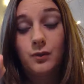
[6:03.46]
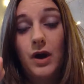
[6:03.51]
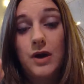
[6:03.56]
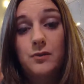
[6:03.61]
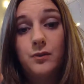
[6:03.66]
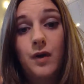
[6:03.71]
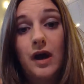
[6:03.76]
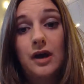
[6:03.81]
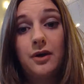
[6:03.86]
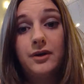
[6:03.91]
Wet n
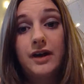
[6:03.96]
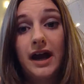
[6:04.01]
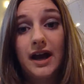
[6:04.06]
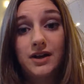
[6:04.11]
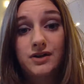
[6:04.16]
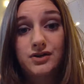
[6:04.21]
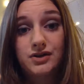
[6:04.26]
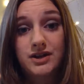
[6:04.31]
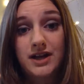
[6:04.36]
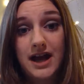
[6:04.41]
Wild
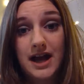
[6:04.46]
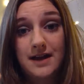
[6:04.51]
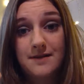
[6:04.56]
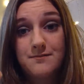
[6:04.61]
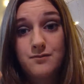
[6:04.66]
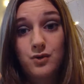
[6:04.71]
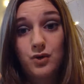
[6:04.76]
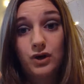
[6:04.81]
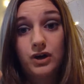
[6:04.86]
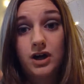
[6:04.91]
actually had
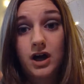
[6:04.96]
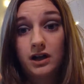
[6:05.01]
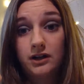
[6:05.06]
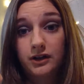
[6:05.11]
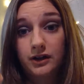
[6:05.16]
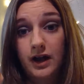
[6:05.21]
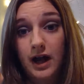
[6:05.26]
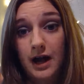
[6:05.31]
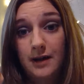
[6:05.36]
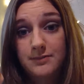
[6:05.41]
more
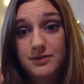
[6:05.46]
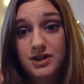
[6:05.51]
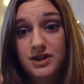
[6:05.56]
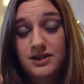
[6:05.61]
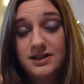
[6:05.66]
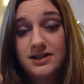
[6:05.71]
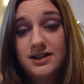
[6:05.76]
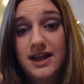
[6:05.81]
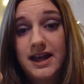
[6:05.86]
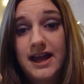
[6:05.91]
color
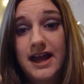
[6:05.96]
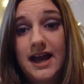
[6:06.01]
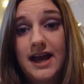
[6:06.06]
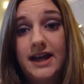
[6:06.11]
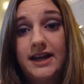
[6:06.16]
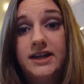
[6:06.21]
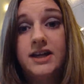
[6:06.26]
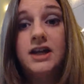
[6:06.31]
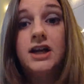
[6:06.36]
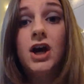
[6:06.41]
options. They
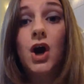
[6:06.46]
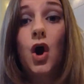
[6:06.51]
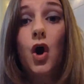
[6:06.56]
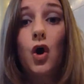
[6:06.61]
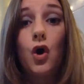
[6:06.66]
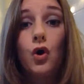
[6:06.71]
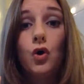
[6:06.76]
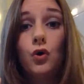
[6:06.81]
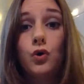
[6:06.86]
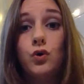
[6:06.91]
had
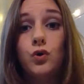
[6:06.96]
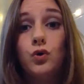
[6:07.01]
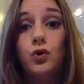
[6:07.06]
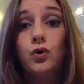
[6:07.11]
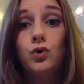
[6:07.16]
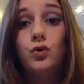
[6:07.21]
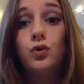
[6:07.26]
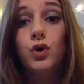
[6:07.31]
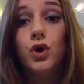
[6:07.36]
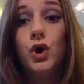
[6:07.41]
a
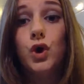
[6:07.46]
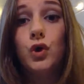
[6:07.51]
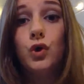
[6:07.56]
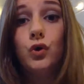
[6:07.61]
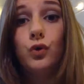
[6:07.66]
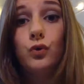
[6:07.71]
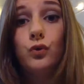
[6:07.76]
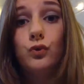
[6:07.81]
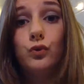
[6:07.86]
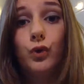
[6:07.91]
whole
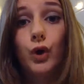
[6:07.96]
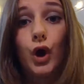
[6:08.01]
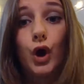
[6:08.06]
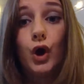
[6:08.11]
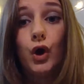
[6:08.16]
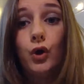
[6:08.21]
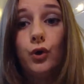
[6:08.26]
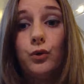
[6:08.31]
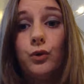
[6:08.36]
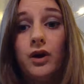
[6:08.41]

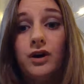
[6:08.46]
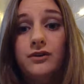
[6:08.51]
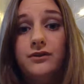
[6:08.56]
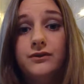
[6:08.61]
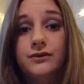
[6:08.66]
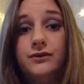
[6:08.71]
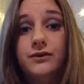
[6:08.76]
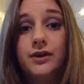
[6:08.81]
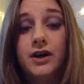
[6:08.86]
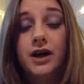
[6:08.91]
row
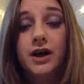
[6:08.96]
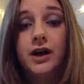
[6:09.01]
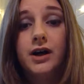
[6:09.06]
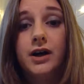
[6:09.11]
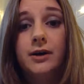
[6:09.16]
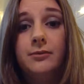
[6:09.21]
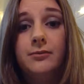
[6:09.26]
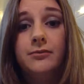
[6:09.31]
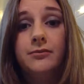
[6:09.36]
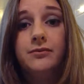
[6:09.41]
of
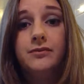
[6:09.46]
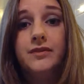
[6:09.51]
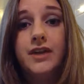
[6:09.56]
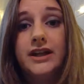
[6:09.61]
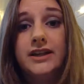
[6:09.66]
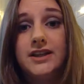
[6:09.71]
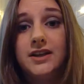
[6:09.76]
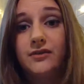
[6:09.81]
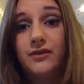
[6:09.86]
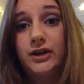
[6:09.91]

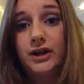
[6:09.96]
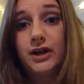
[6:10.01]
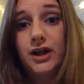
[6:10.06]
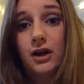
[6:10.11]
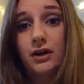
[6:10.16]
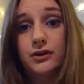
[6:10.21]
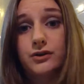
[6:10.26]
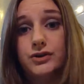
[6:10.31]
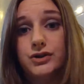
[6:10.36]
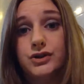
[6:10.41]
like different
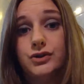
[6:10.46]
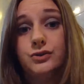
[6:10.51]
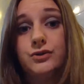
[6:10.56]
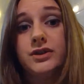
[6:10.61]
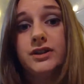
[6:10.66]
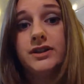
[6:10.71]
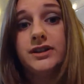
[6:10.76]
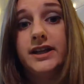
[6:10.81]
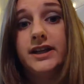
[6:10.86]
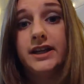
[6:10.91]
colors. You
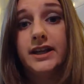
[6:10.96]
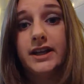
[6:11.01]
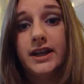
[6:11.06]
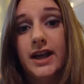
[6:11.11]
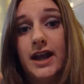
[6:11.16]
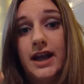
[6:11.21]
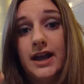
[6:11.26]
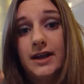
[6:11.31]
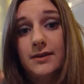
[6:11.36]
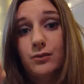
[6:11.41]
could get
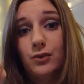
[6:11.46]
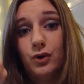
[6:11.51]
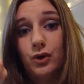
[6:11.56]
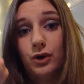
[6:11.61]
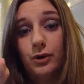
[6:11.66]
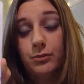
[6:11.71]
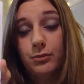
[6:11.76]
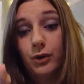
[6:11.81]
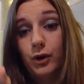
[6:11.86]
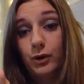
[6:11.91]
a
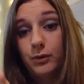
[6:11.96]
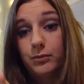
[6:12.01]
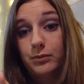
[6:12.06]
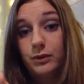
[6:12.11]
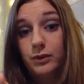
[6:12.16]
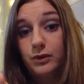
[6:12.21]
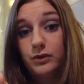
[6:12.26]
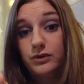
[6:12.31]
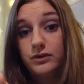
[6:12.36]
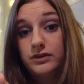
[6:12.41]
more
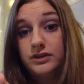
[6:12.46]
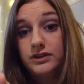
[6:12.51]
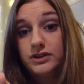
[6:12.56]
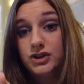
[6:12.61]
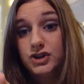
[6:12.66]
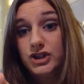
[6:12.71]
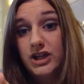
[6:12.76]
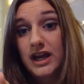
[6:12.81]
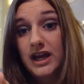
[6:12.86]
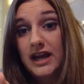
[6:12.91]
purple
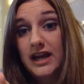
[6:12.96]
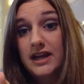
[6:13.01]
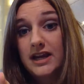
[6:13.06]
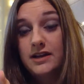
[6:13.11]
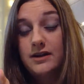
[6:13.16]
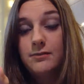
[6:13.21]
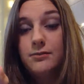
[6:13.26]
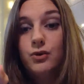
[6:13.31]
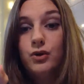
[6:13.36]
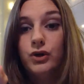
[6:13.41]
shade,
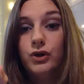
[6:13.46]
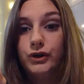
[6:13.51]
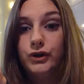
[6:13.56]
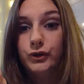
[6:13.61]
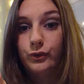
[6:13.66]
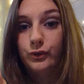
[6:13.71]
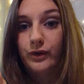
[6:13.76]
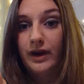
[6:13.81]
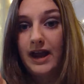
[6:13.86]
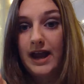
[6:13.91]
a more
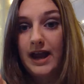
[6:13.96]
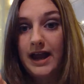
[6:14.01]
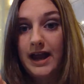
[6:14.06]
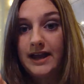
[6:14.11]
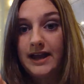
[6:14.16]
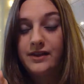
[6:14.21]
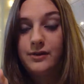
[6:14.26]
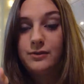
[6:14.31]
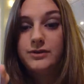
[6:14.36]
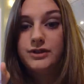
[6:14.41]
gray,
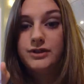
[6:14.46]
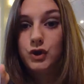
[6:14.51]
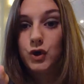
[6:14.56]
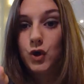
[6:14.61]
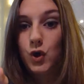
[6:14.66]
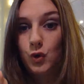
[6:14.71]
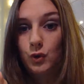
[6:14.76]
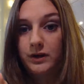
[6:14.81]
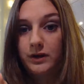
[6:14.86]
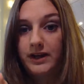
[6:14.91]
there was a
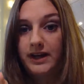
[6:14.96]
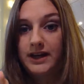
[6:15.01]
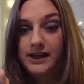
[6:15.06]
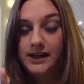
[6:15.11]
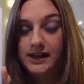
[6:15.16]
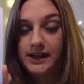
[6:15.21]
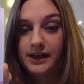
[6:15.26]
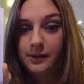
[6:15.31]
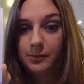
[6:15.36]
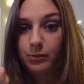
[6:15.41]
golden
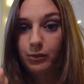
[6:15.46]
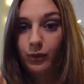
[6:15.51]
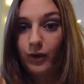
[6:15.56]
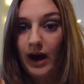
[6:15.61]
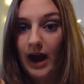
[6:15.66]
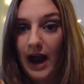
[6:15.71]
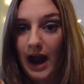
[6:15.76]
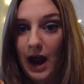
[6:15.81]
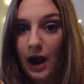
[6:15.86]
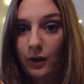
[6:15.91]
and a
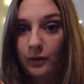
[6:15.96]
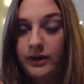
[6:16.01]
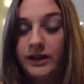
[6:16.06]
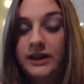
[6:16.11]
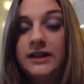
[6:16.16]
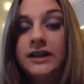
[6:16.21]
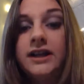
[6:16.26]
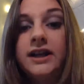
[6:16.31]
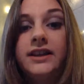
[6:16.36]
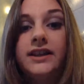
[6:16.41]
brown.
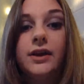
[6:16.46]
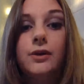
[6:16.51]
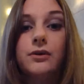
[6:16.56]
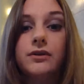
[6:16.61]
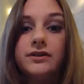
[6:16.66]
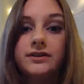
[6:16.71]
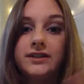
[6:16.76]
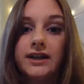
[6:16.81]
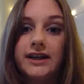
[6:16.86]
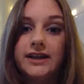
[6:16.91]
There
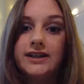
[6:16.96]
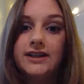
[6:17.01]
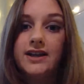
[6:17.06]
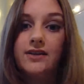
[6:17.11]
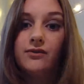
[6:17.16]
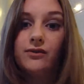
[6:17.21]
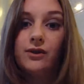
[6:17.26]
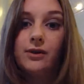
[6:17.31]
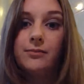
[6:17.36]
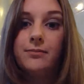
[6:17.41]
were like
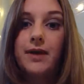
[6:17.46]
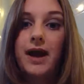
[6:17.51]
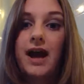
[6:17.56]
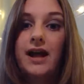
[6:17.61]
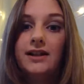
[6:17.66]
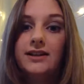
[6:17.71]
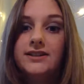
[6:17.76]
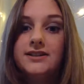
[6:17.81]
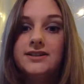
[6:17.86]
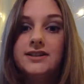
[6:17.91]
different
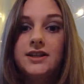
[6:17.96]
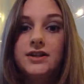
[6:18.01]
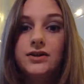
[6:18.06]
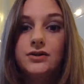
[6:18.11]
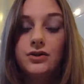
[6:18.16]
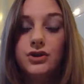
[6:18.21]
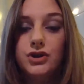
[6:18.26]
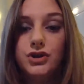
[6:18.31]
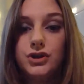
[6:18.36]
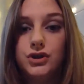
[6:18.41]
palettes that you
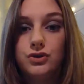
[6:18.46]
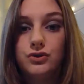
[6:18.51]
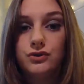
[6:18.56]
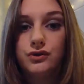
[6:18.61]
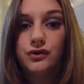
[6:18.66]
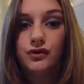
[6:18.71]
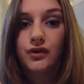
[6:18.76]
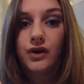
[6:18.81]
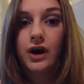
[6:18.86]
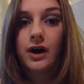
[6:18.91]
could choose
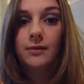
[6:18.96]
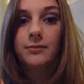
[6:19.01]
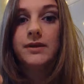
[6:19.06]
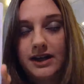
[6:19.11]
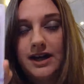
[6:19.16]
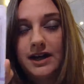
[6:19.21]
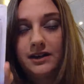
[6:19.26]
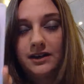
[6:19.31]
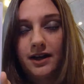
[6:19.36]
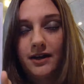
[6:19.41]
from.
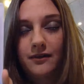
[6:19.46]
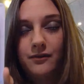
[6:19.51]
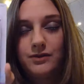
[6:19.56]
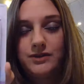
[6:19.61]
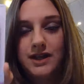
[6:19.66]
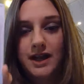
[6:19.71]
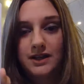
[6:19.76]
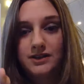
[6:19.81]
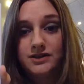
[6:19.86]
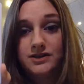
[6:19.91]
e.l.f. was
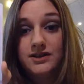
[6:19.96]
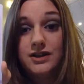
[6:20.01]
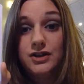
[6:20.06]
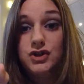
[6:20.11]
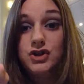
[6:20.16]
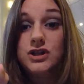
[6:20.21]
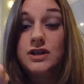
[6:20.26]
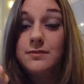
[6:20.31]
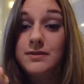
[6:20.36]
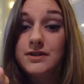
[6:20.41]
actually the
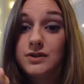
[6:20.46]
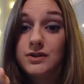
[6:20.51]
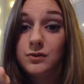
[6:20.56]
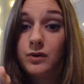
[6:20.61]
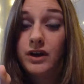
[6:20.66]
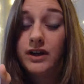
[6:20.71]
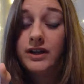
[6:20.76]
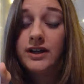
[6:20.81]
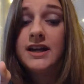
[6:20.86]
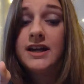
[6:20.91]
cheapest
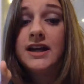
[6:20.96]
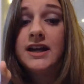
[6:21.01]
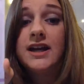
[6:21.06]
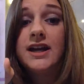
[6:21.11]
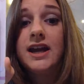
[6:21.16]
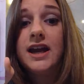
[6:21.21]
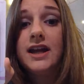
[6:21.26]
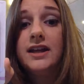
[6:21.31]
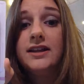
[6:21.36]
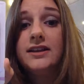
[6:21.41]
one,
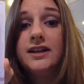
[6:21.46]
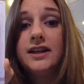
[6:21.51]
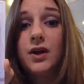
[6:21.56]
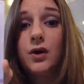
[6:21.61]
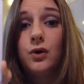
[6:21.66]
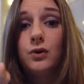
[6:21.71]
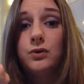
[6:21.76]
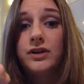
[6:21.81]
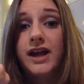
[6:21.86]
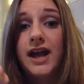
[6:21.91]
and it
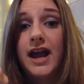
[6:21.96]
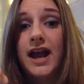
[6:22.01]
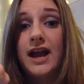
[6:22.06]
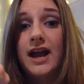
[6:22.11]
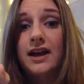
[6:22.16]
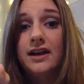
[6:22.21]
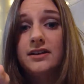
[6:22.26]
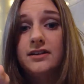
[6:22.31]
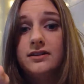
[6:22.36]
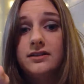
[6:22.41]
only
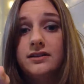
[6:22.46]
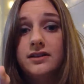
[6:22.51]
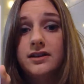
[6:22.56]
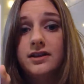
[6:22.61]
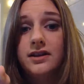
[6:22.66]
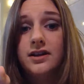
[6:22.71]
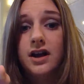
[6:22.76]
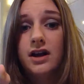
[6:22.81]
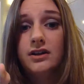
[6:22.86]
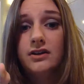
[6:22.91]
had the
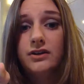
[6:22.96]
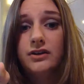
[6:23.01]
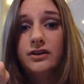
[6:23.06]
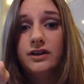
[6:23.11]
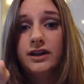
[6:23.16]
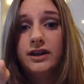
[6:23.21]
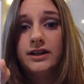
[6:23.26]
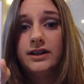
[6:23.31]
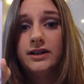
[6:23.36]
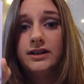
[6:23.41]
color
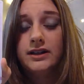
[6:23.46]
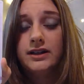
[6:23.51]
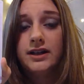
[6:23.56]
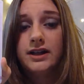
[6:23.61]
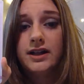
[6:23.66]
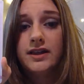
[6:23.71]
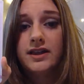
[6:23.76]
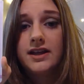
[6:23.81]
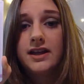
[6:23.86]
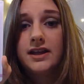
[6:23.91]
in,
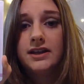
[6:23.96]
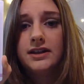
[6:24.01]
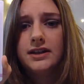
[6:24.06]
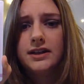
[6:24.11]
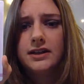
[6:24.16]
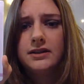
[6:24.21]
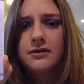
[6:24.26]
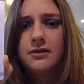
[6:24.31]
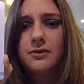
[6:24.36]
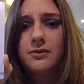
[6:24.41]
I think
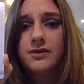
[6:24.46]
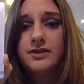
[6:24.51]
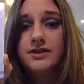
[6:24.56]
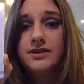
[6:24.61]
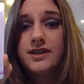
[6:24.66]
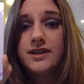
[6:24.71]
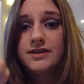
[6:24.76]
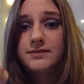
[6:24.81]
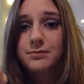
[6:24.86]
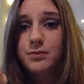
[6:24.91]
it was
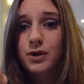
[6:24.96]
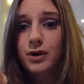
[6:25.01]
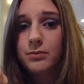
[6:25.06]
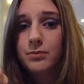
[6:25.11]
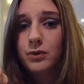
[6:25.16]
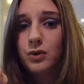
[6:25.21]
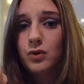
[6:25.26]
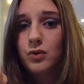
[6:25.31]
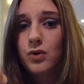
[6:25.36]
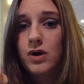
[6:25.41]
this
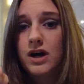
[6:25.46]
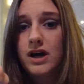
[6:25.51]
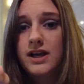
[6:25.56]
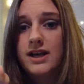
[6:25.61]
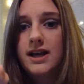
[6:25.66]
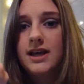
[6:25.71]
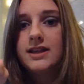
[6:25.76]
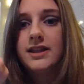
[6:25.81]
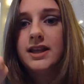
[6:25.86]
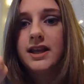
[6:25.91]
purple one,
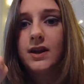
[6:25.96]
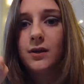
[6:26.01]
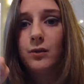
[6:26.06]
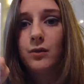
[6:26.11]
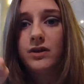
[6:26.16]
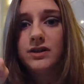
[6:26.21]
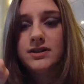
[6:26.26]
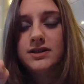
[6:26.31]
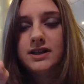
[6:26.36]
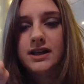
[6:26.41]
and then it
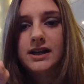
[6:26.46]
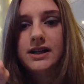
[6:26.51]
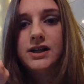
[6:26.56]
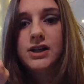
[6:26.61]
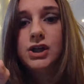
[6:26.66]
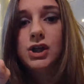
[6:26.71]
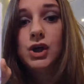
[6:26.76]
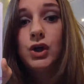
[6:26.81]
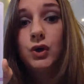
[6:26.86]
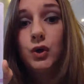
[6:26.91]
was a
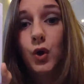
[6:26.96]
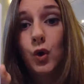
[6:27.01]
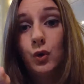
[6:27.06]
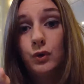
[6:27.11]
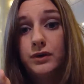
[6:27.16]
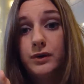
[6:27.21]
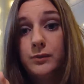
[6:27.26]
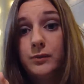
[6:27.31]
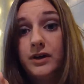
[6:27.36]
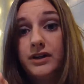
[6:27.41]

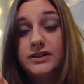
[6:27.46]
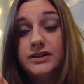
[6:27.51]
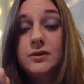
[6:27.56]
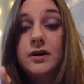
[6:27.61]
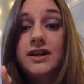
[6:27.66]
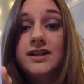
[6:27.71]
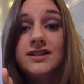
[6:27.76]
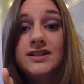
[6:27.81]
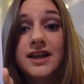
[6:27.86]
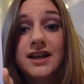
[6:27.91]
golden one, so
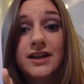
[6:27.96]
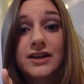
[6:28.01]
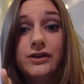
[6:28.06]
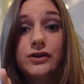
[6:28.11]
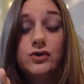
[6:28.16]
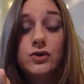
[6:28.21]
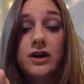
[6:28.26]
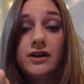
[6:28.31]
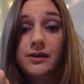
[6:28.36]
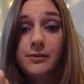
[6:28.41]
I decided to
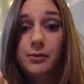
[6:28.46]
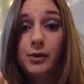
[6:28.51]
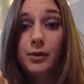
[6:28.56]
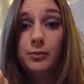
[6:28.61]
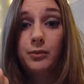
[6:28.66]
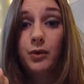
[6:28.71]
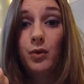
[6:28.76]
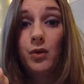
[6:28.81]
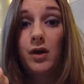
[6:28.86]
try the purple